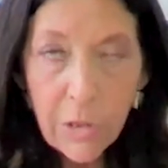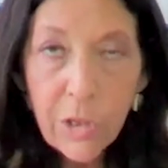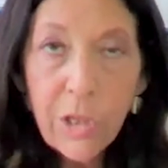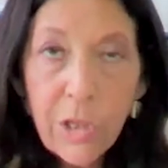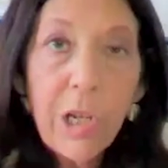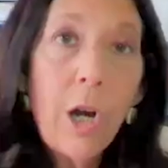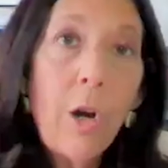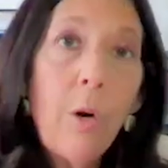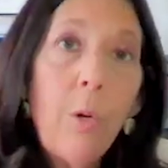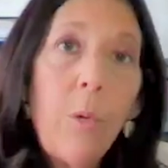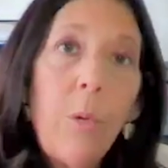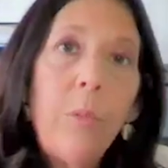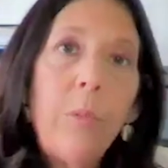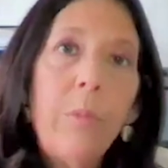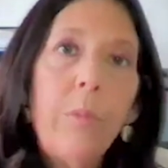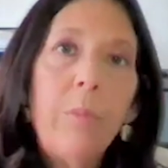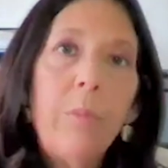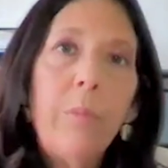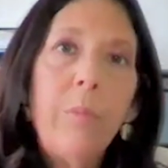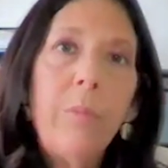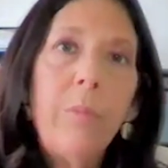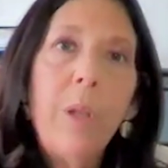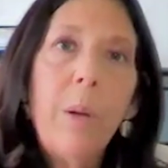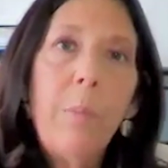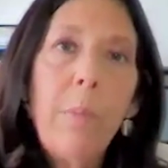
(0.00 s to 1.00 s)
So
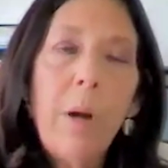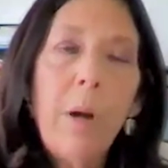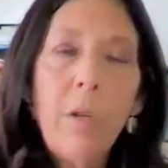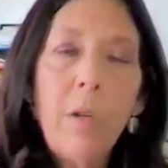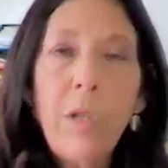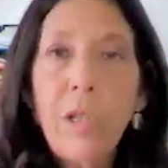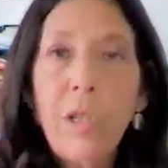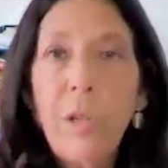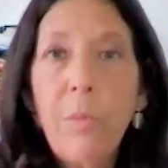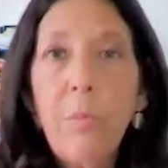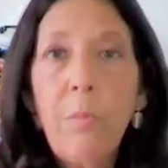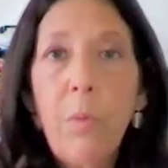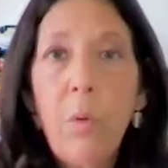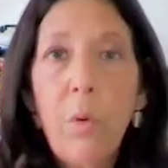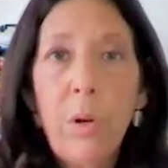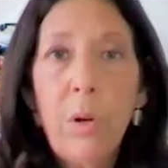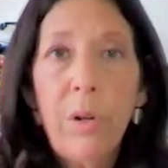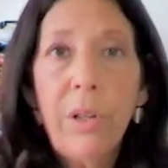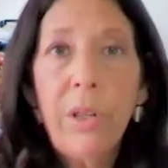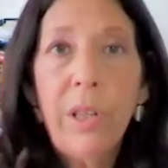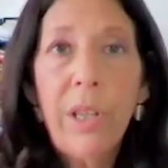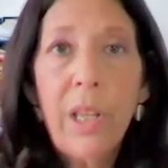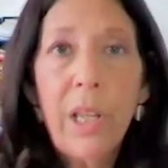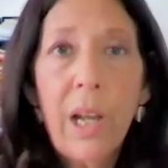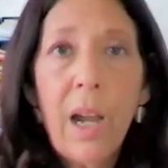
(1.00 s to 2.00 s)
the most
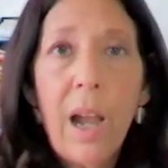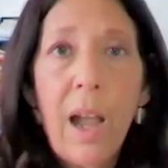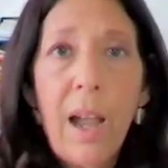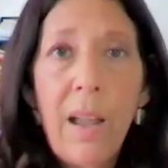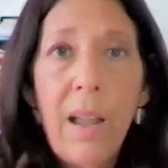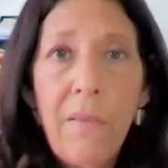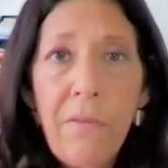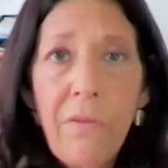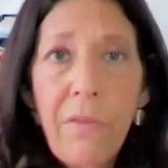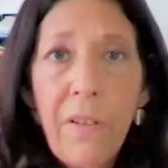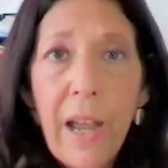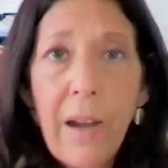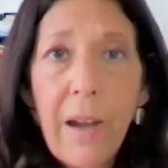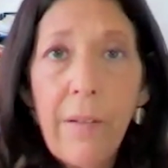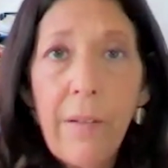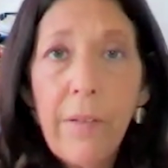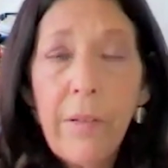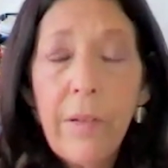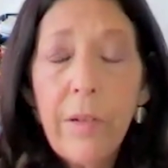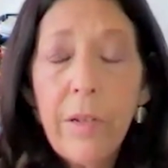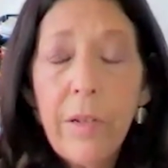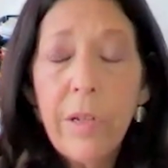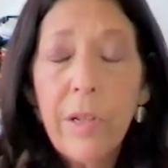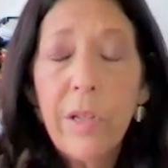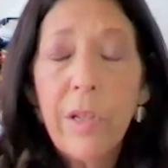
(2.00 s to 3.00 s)
important thing I've
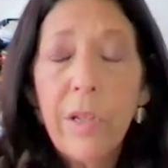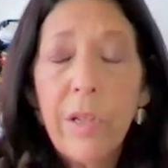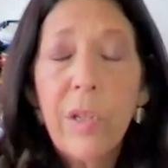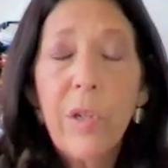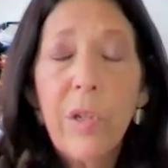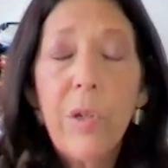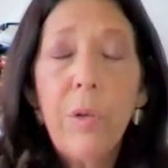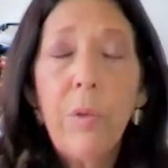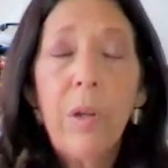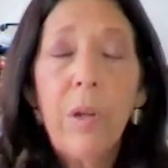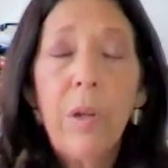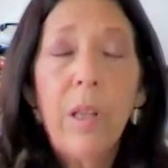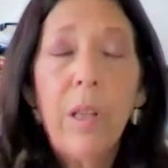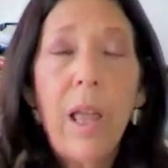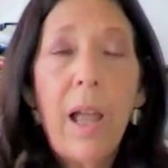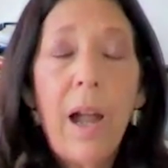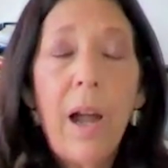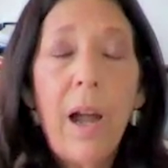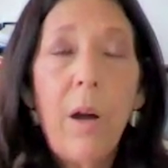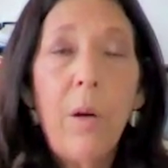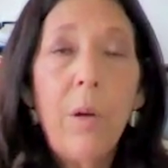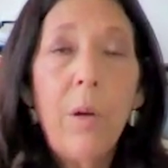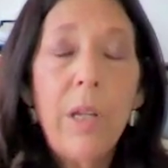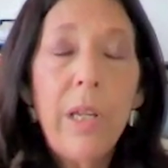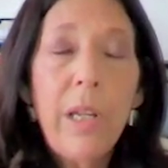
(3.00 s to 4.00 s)
found is to
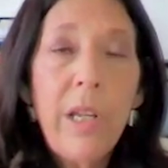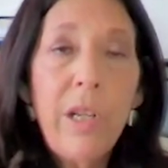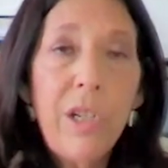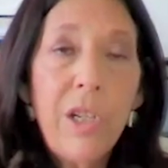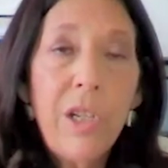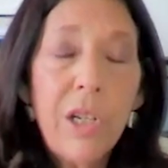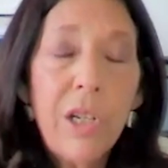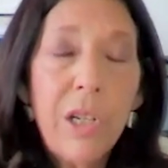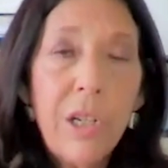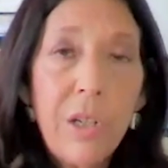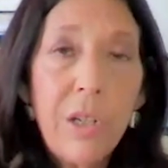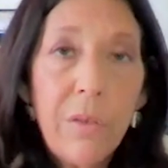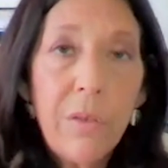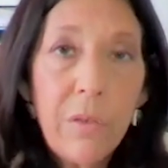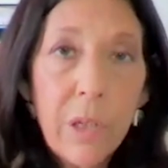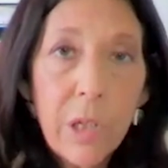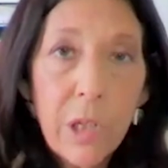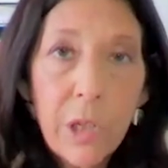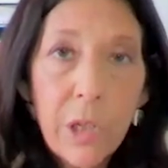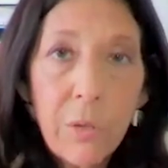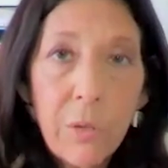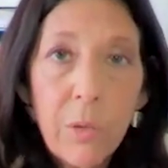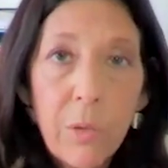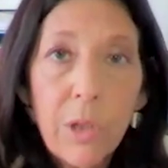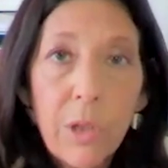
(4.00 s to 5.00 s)
allow each
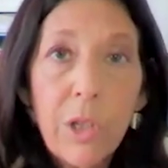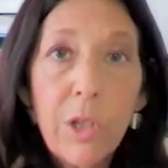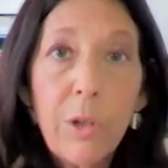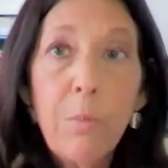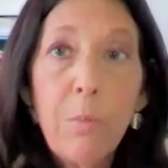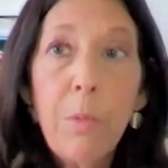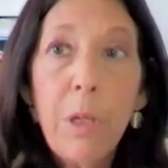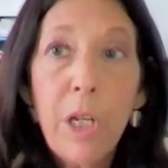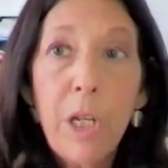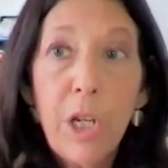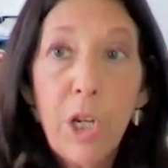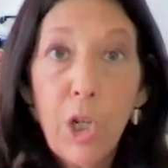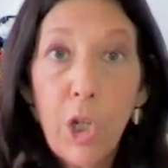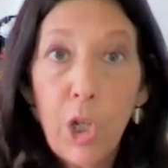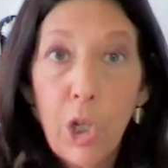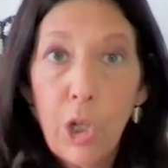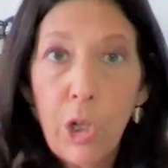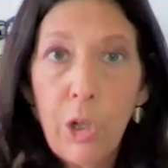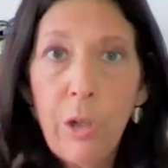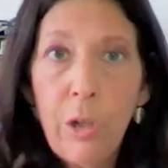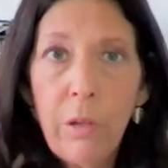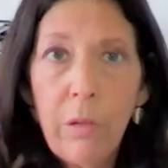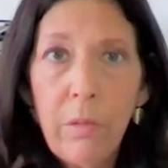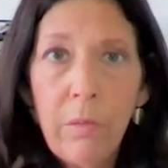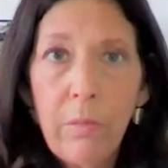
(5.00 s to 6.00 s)
individual to be
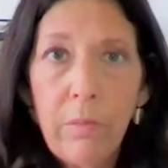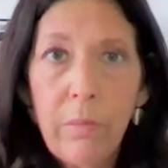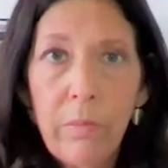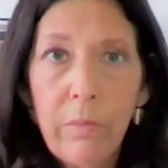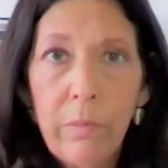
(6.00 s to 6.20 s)
heard.